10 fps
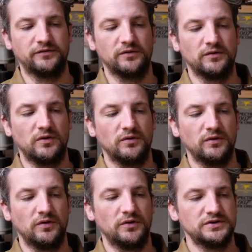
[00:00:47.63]
on
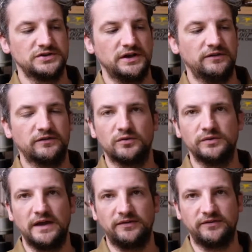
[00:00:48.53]
a sheet, it's called
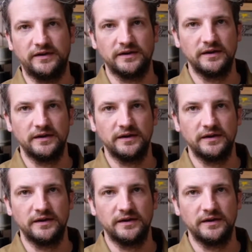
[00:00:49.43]
nesting.